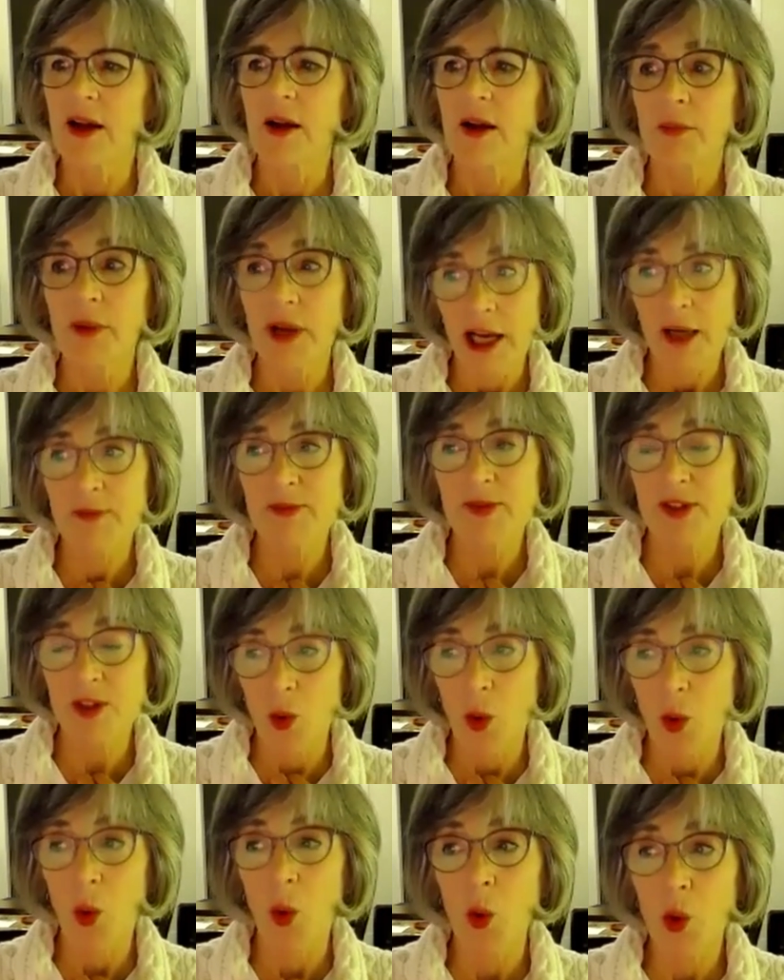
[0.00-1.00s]
Perhaps
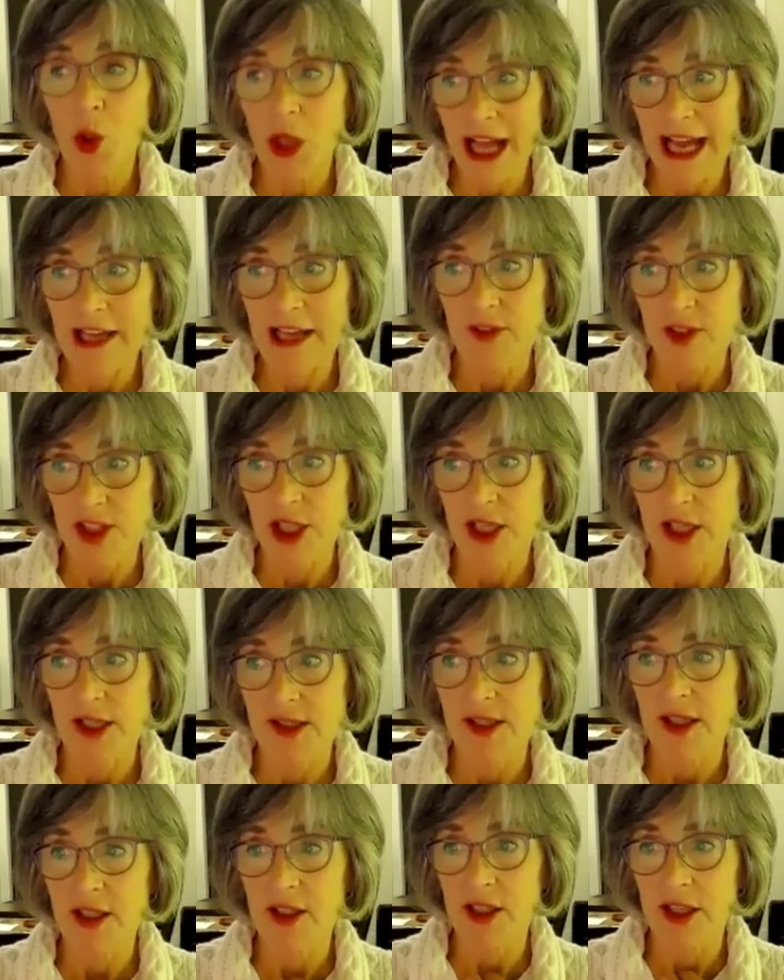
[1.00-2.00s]
all
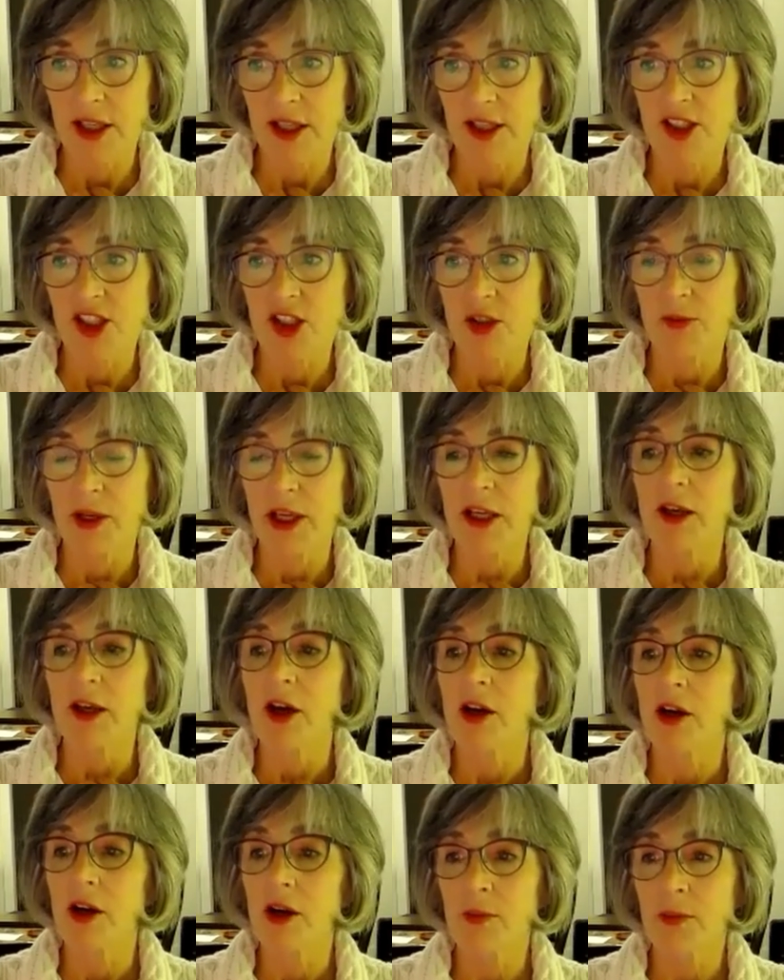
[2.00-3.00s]
advertising needs to be
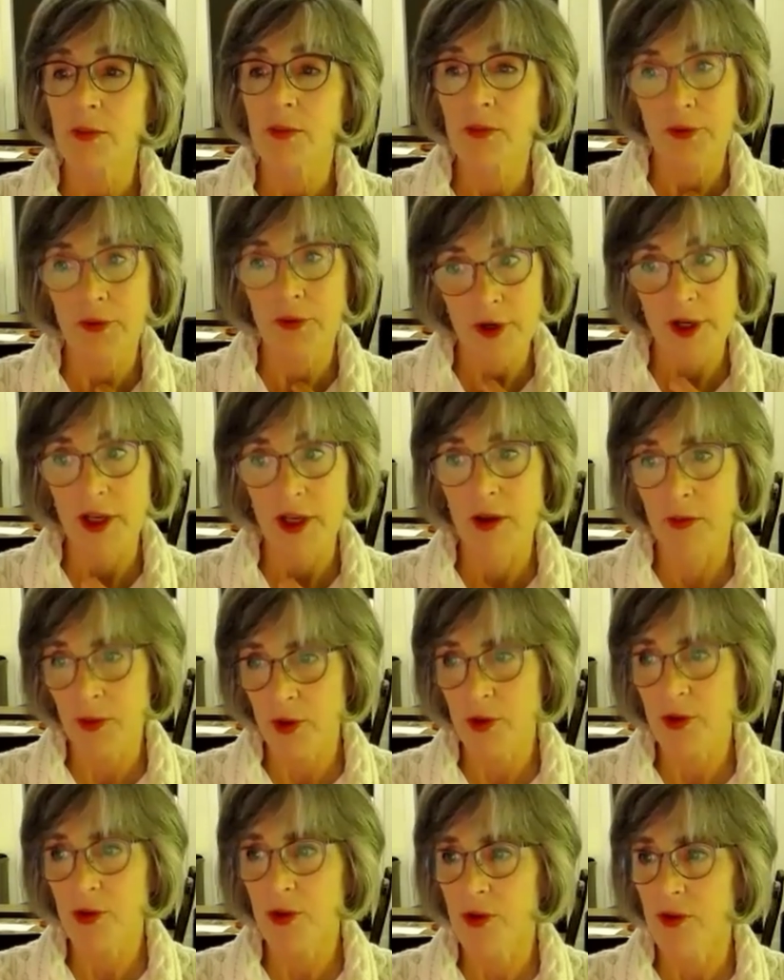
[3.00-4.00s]

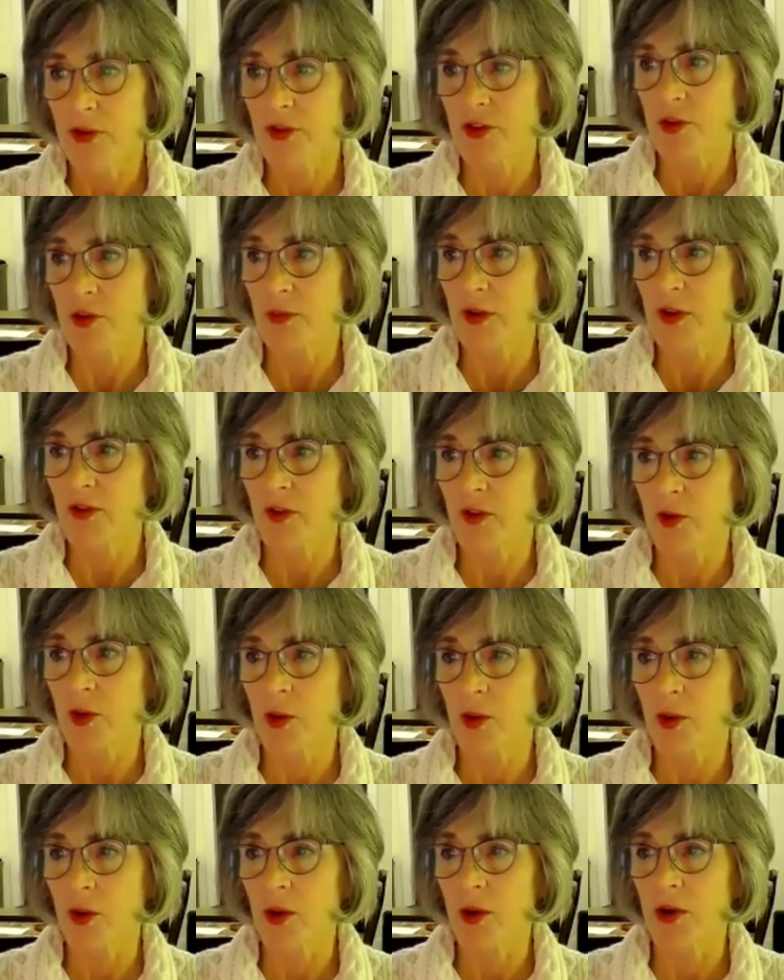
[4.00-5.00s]
pre-approved
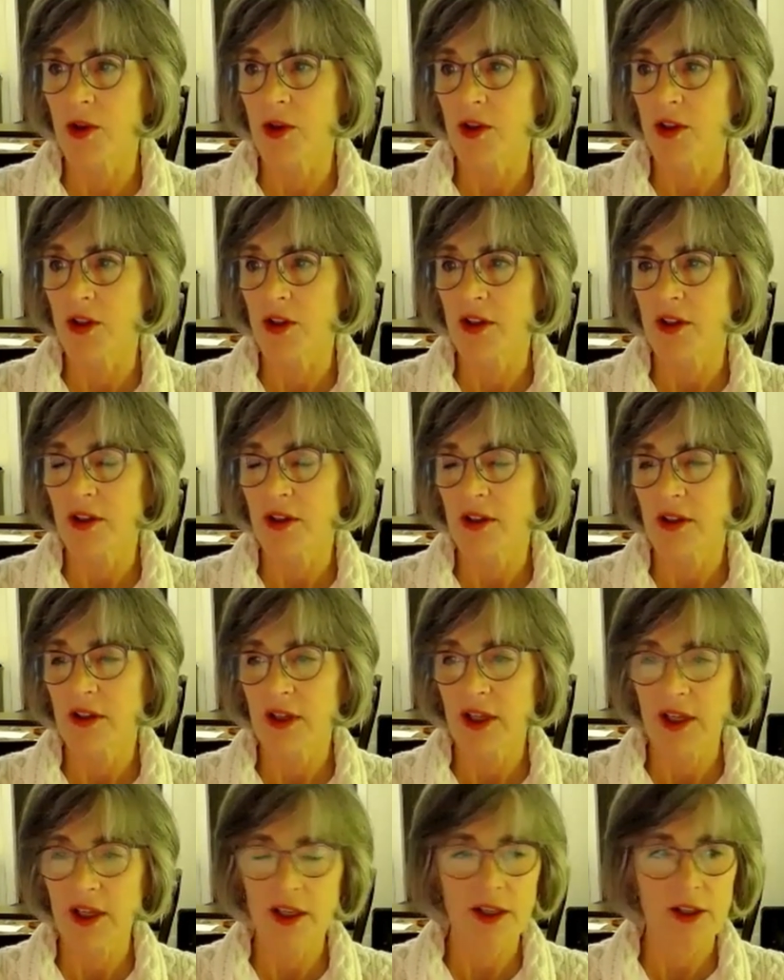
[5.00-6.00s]
before
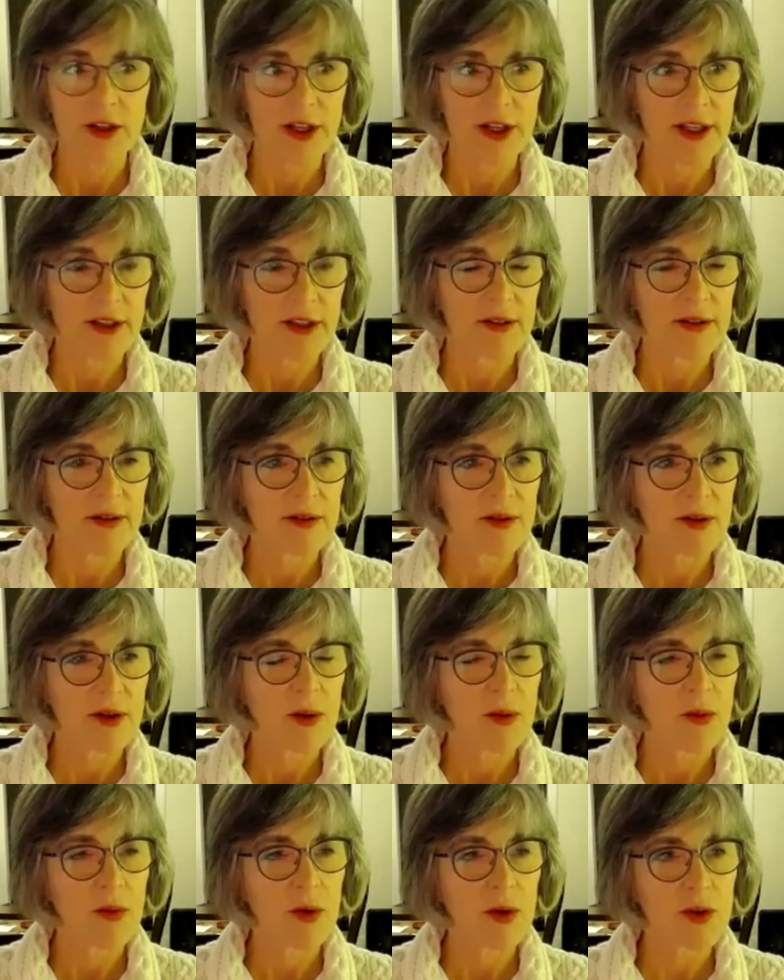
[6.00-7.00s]
airing.
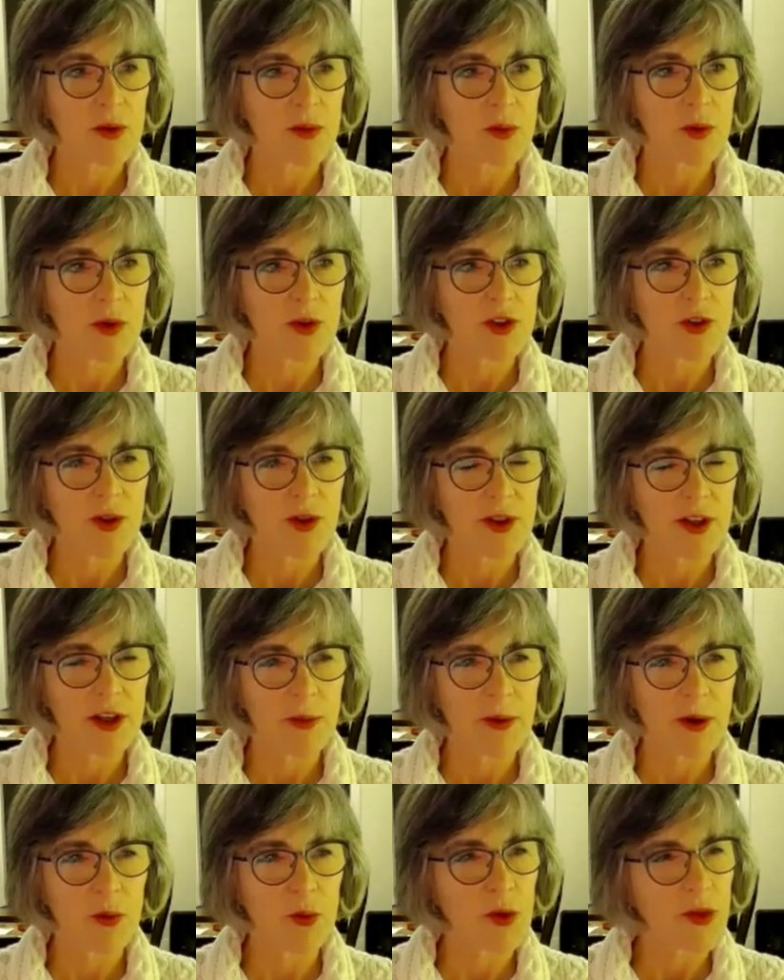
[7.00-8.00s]
What do you think
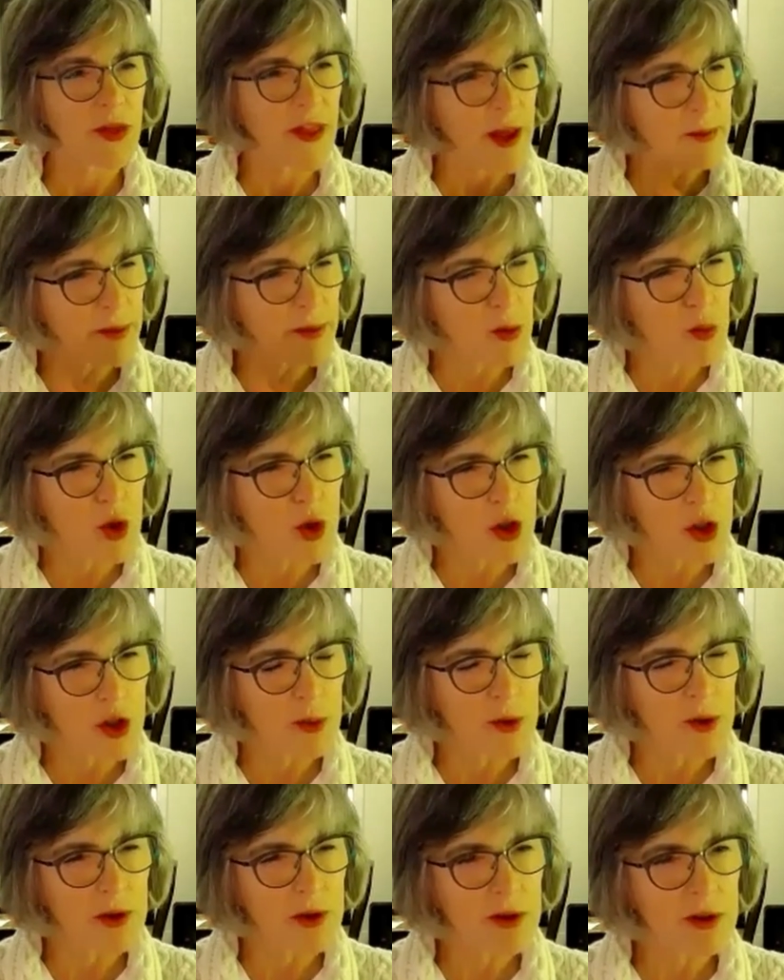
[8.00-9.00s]
about? Would that be
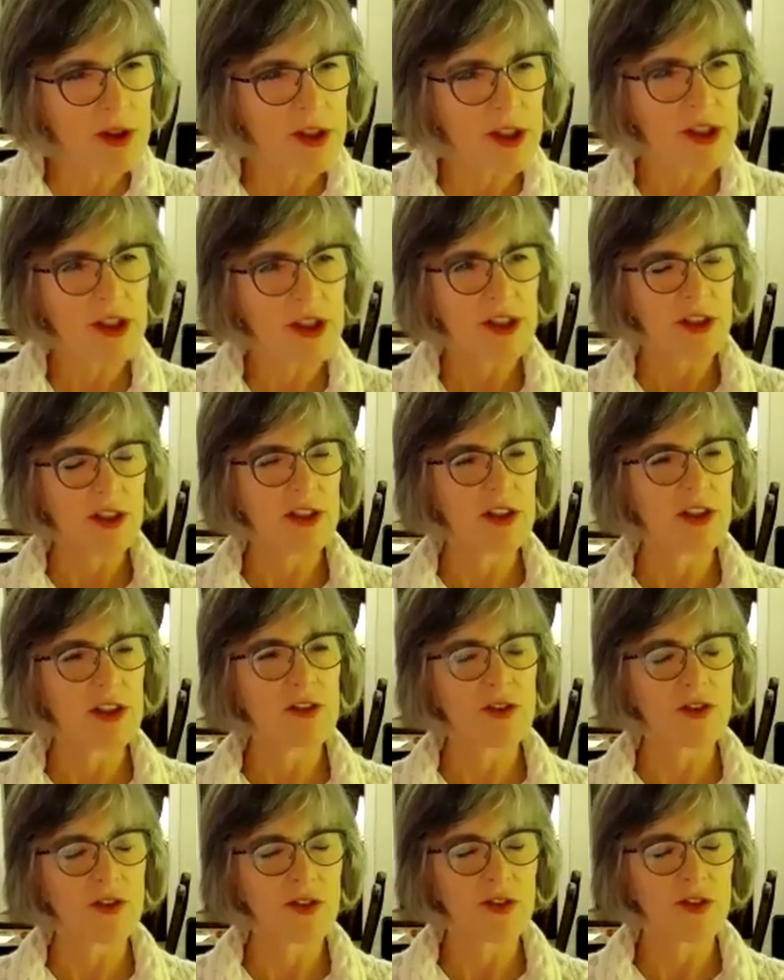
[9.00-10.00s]
workable
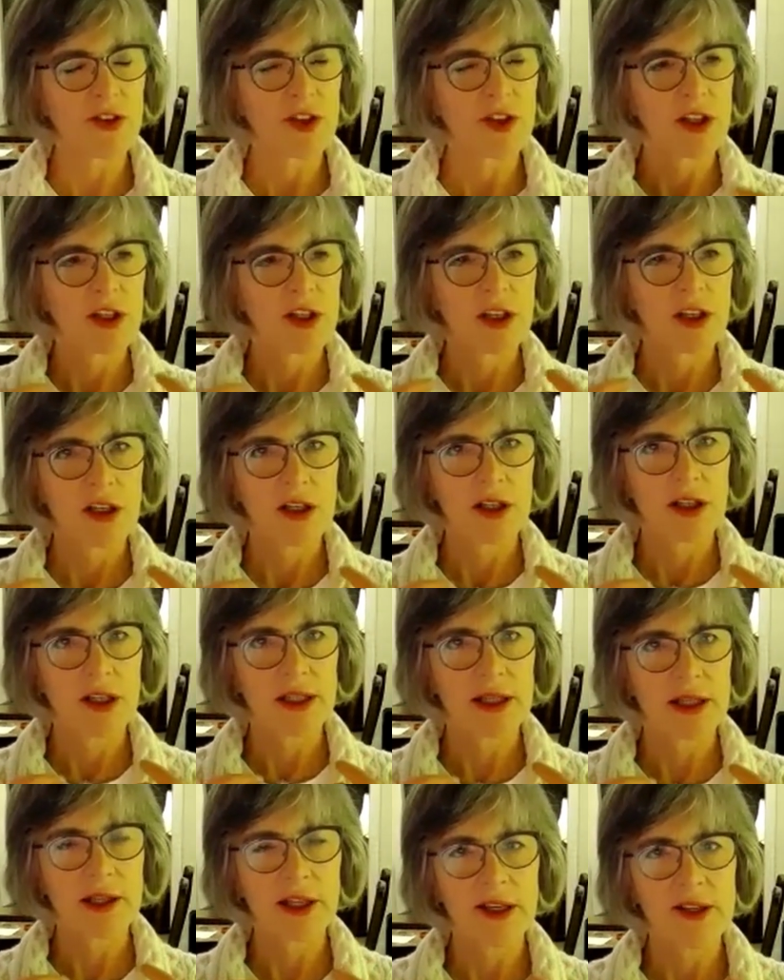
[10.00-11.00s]
if
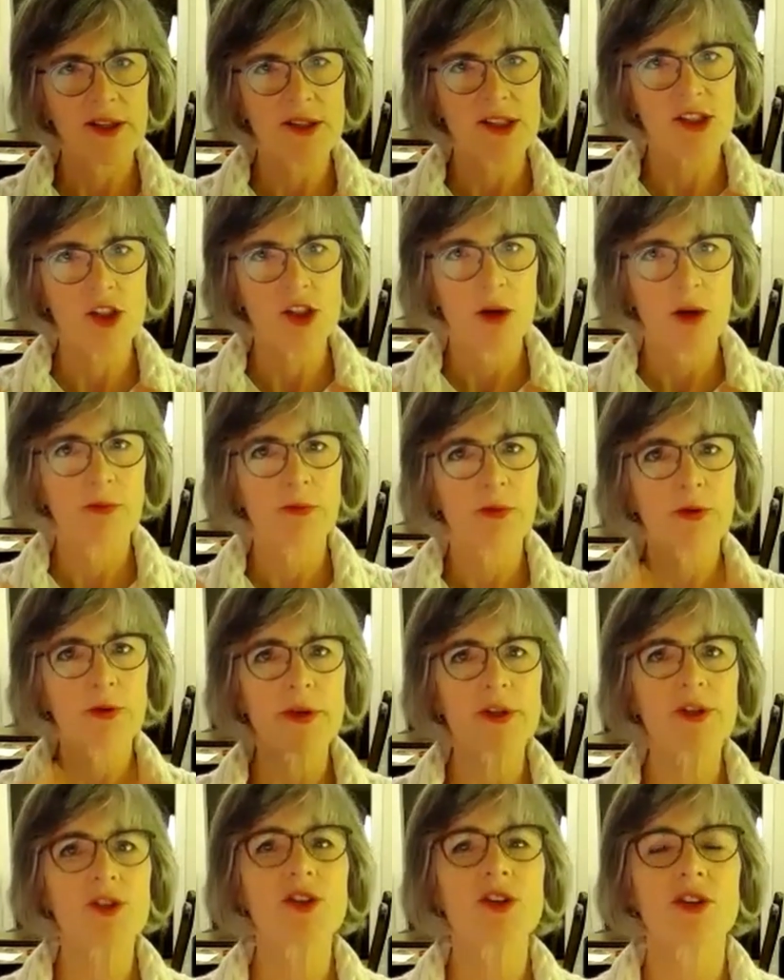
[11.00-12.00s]
at least
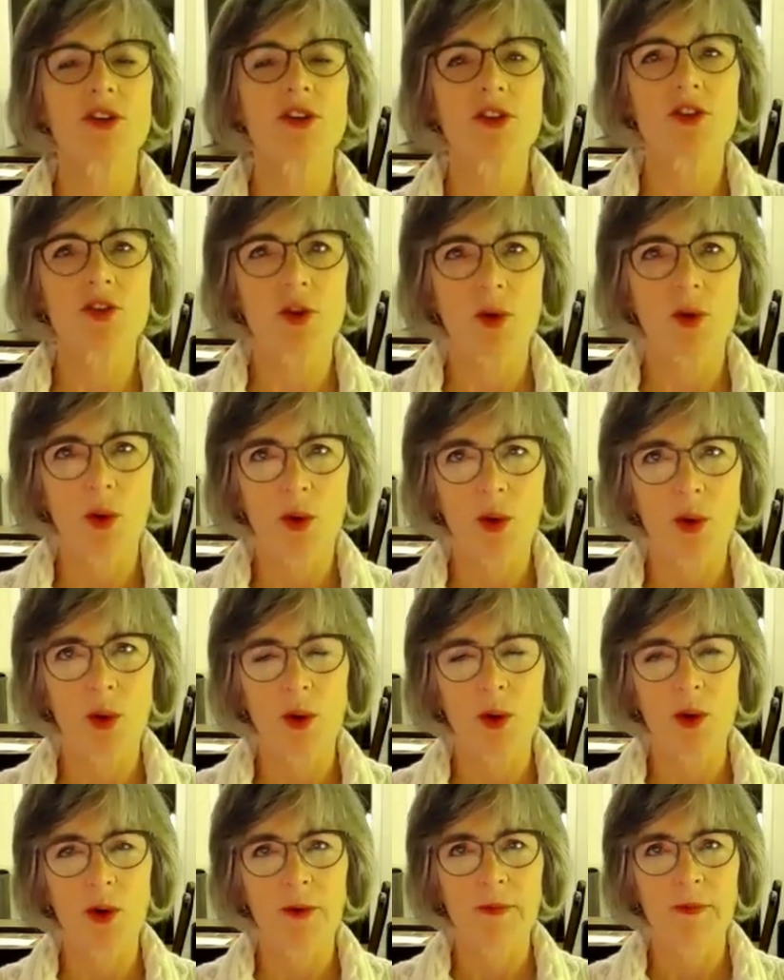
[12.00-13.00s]
printed
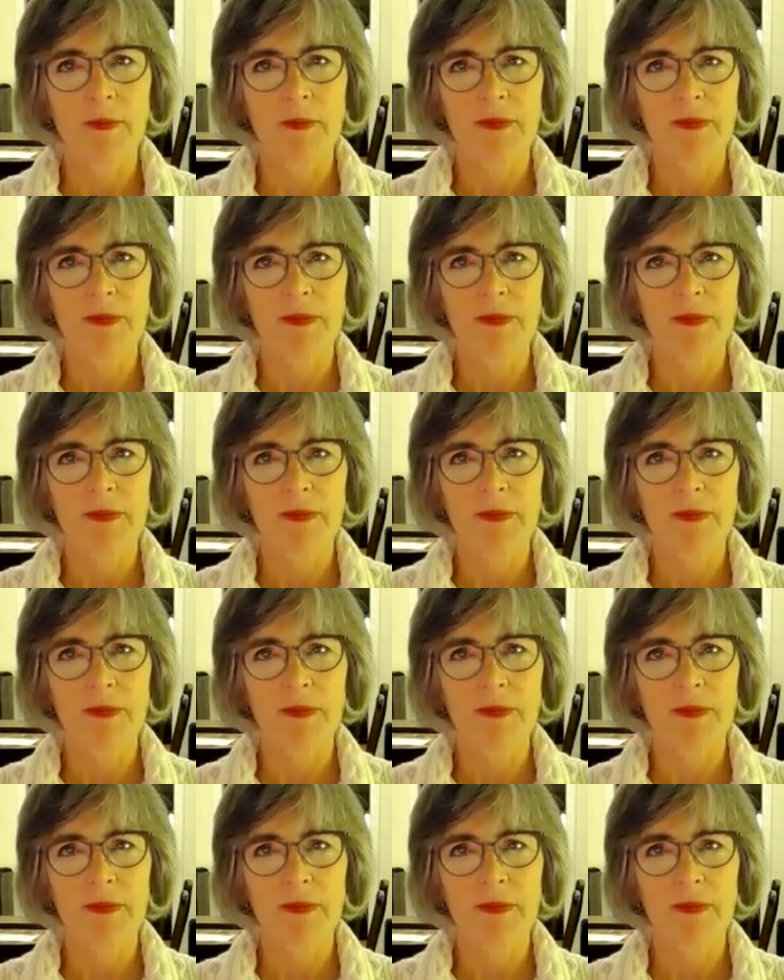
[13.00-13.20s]
or